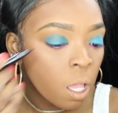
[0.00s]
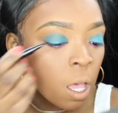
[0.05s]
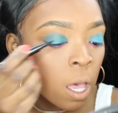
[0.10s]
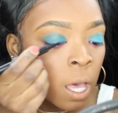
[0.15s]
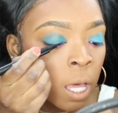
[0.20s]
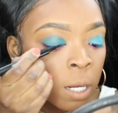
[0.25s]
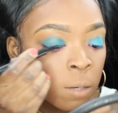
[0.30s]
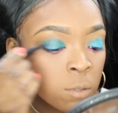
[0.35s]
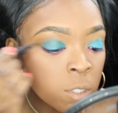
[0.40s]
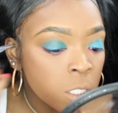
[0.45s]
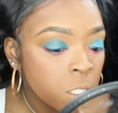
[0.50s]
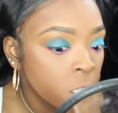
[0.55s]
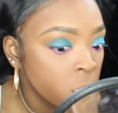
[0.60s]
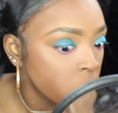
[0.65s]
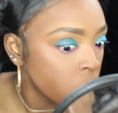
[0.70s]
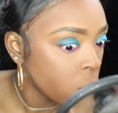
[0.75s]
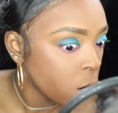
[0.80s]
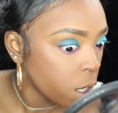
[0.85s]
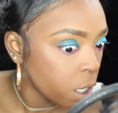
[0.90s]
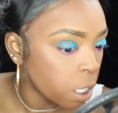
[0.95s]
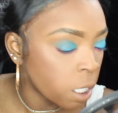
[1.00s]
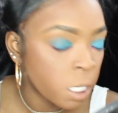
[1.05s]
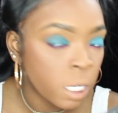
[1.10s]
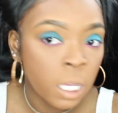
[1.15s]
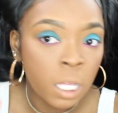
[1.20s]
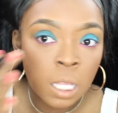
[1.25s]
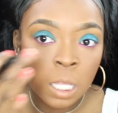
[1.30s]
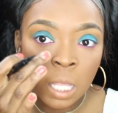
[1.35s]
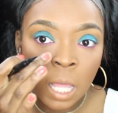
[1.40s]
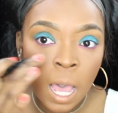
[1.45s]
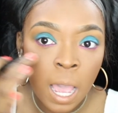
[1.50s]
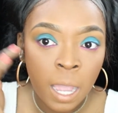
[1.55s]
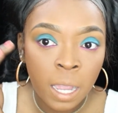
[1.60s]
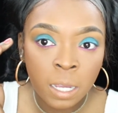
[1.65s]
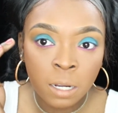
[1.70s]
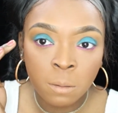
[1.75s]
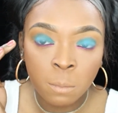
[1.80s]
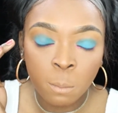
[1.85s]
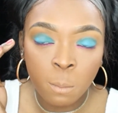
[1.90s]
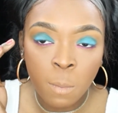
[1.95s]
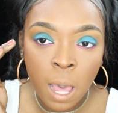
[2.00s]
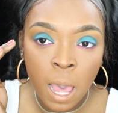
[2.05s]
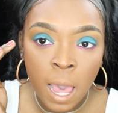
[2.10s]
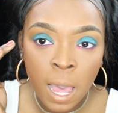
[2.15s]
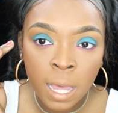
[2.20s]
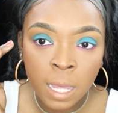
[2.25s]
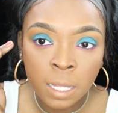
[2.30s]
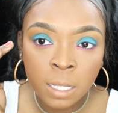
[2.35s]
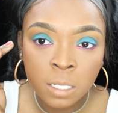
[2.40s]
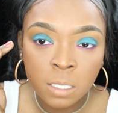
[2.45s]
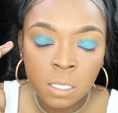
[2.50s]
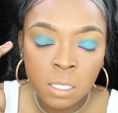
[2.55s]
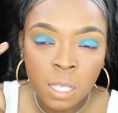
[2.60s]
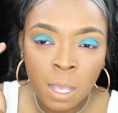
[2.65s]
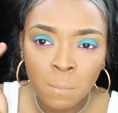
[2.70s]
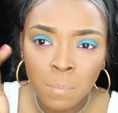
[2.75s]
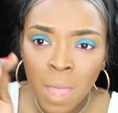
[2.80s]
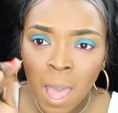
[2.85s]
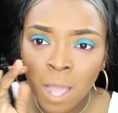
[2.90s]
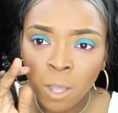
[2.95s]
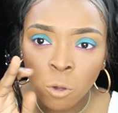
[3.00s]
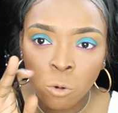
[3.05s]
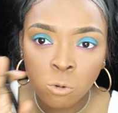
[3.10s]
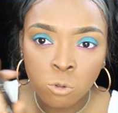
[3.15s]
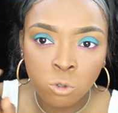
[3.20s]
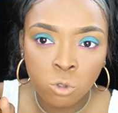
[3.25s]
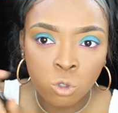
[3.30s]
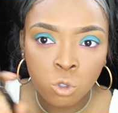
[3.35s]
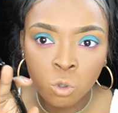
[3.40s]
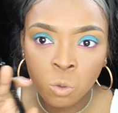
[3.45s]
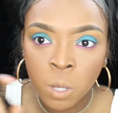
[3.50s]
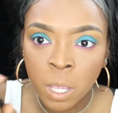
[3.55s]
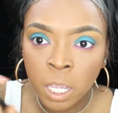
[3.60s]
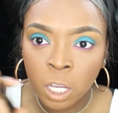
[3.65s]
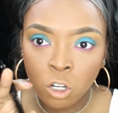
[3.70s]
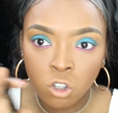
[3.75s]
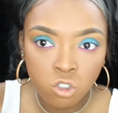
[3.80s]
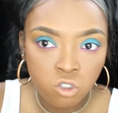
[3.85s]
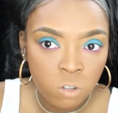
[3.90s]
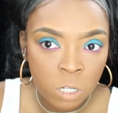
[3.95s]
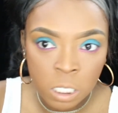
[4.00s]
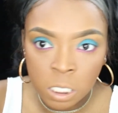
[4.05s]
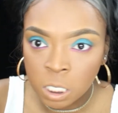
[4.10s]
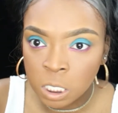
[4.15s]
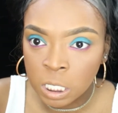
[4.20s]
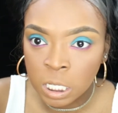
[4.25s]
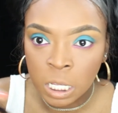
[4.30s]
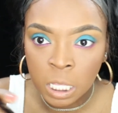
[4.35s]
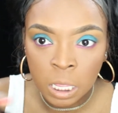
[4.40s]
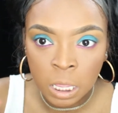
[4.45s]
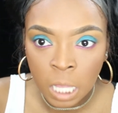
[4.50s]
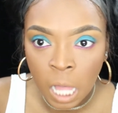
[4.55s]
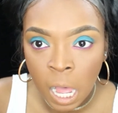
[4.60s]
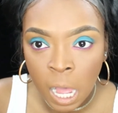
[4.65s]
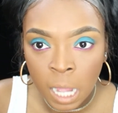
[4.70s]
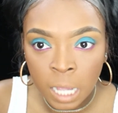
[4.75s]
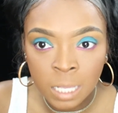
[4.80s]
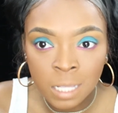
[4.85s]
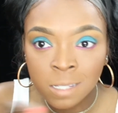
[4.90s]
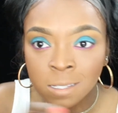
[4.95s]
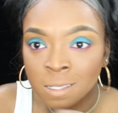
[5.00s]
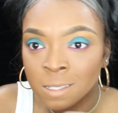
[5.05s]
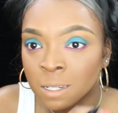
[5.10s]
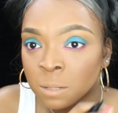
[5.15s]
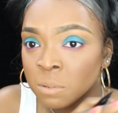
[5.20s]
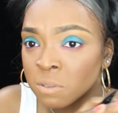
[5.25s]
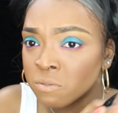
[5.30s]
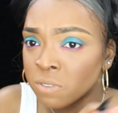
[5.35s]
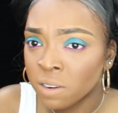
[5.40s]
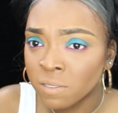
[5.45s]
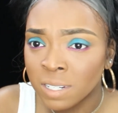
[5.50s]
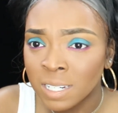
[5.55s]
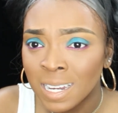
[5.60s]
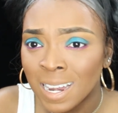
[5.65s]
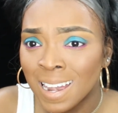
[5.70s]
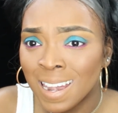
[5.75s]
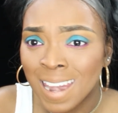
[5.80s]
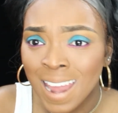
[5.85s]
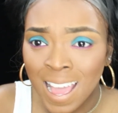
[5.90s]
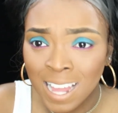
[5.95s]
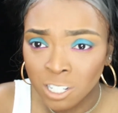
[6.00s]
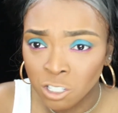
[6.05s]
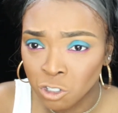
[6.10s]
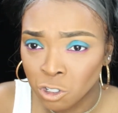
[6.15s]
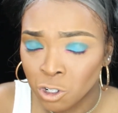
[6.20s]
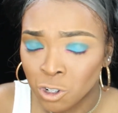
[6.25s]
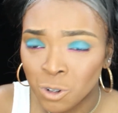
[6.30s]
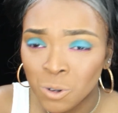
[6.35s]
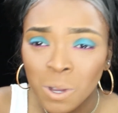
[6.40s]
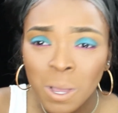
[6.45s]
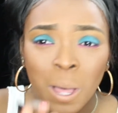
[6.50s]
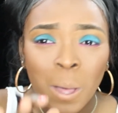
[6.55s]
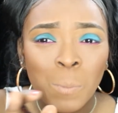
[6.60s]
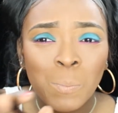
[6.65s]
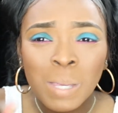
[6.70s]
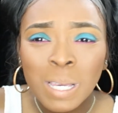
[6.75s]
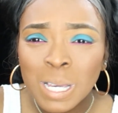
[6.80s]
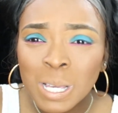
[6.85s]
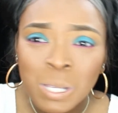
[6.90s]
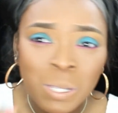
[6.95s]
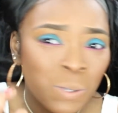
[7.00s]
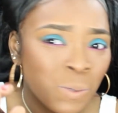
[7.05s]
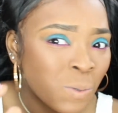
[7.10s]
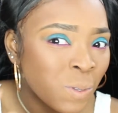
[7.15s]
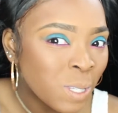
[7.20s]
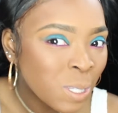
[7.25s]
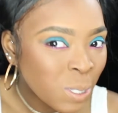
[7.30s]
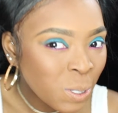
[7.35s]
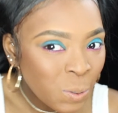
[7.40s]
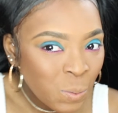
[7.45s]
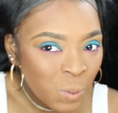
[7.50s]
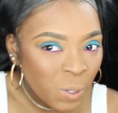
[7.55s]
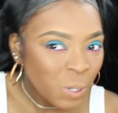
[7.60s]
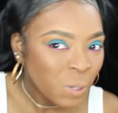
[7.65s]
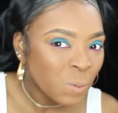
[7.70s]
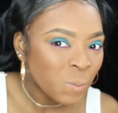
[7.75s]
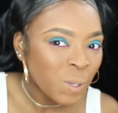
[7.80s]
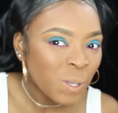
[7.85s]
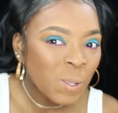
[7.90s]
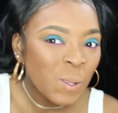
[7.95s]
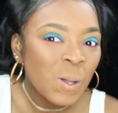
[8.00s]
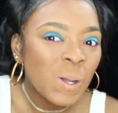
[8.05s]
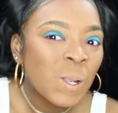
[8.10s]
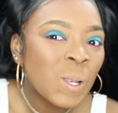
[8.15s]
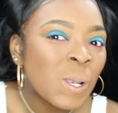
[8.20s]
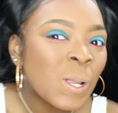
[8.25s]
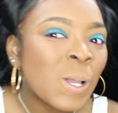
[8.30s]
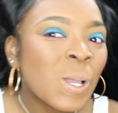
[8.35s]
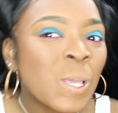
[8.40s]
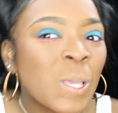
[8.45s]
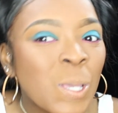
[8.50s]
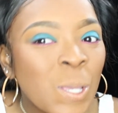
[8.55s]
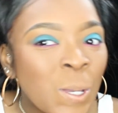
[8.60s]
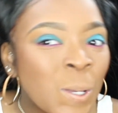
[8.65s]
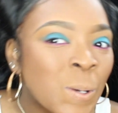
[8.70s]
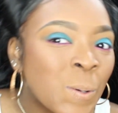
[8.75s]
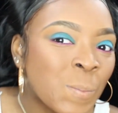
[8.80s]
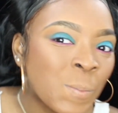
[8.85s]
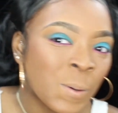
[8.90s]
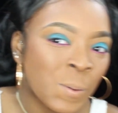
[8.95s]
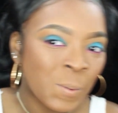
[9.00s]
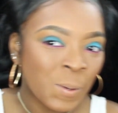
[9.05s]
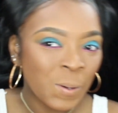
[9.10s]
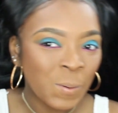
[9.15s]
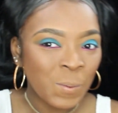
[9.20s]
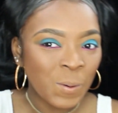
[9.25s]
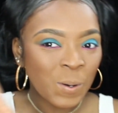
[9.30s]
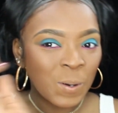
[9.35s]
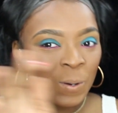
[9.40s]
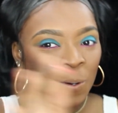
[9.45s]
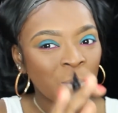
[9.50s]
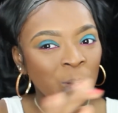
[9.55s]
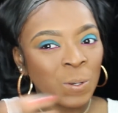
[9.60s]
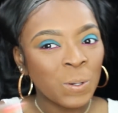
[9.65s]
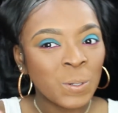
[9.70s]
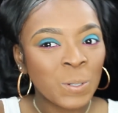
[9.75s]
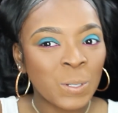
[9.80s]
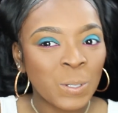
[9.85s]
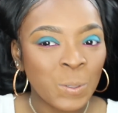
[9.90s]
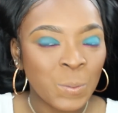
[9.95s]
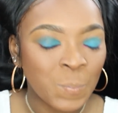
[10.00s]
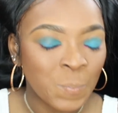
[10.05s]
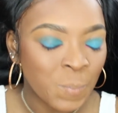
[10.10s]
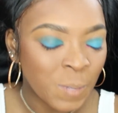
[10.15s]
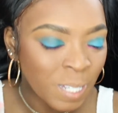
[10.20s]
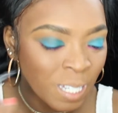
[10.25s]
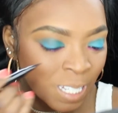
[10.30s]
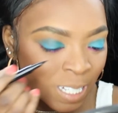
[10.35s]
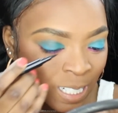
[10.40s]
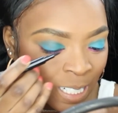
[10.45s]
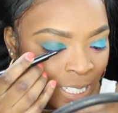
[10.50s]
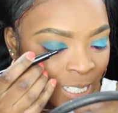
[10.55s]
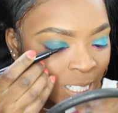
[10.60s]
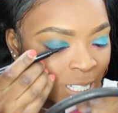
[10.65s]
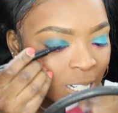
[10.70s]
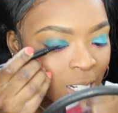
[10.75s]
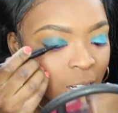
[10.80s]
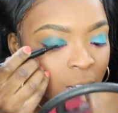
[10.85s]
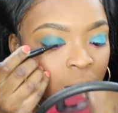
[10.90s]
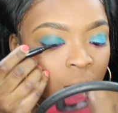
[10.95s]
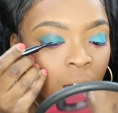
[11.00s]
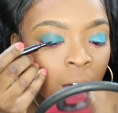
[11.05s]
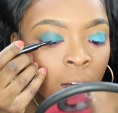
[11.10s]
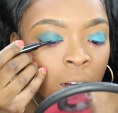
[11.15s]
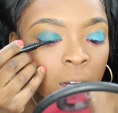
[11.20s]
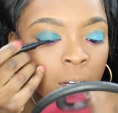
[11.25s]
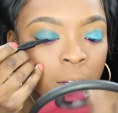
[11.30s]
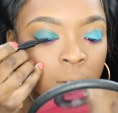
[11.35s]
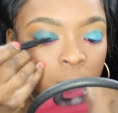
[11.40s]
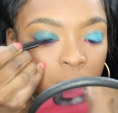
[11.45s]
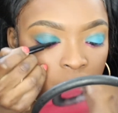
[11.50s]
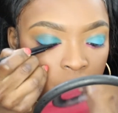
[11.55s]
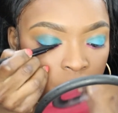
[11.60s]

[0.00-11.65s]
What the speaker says: And I'm just gonna go ahead and line my eyes. I'm not going to do a crazy line. This is gonna be very natural because we wanna look cute, but we won't do too much. Okay.